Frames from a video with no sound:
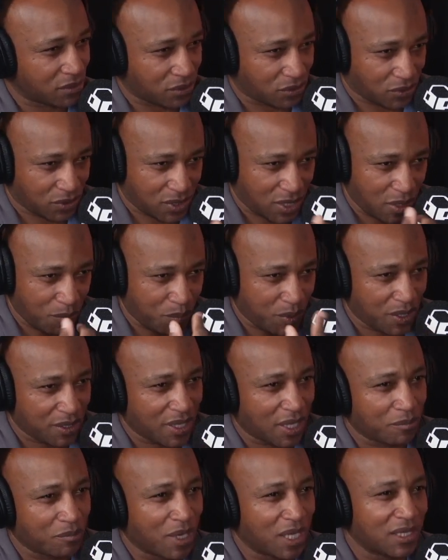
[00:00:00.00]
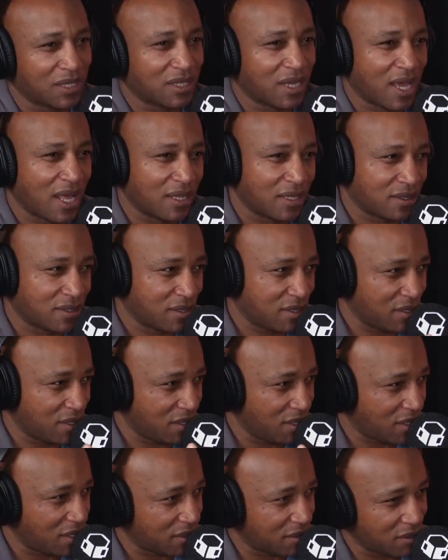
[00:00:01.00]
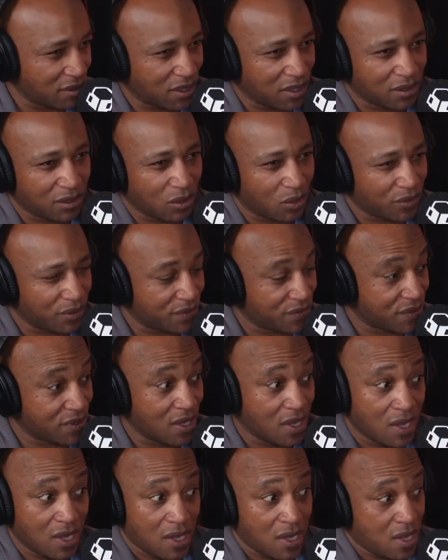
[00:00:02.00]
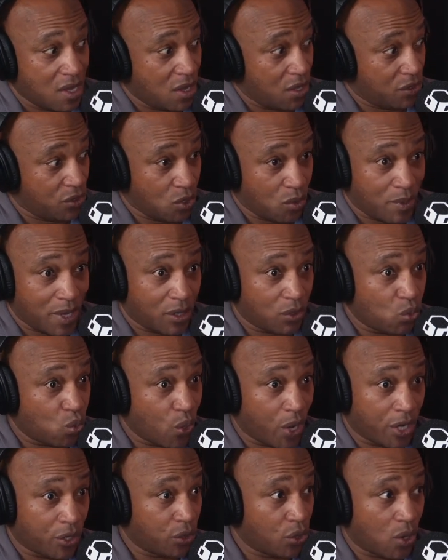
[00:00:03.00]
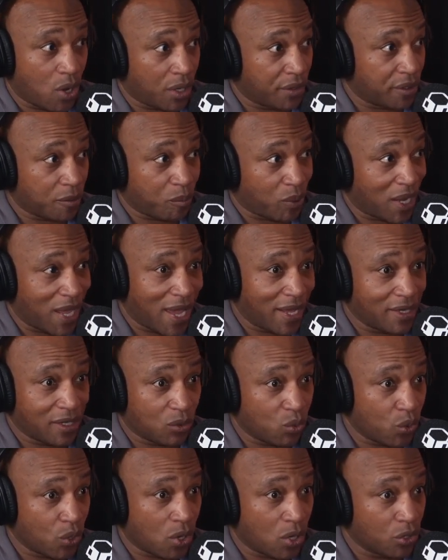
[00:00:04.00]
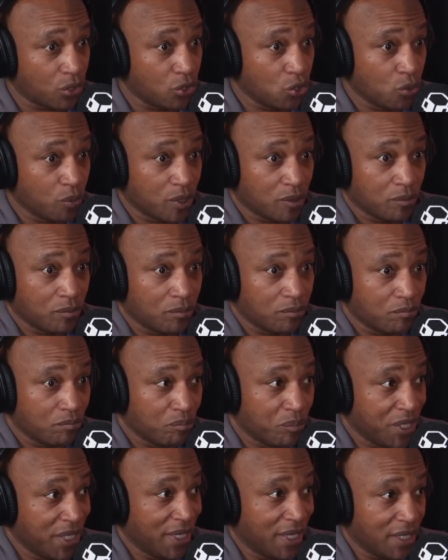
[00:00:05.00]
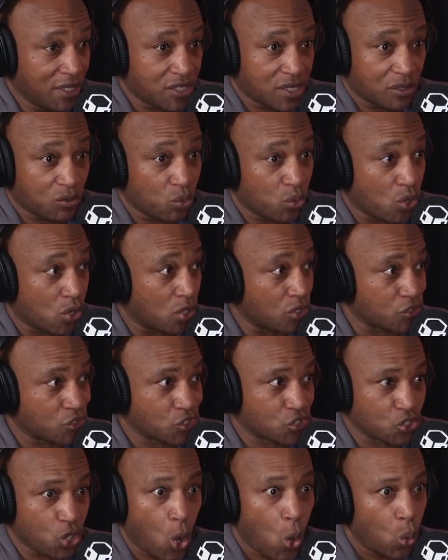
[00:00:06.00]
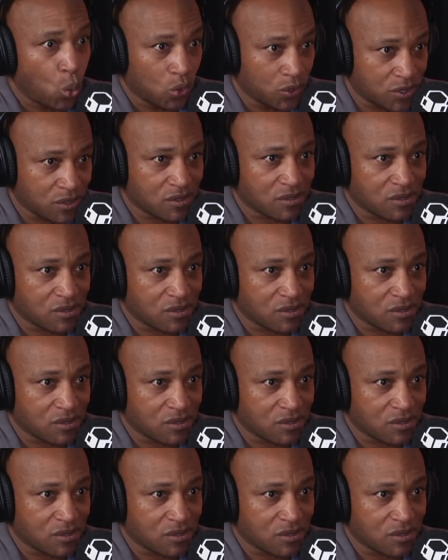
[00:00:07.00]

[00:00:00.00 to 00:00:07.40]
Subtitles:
keeping that mentality and all these things. No matter where you are on the planet, we're all human beings and we're all souls.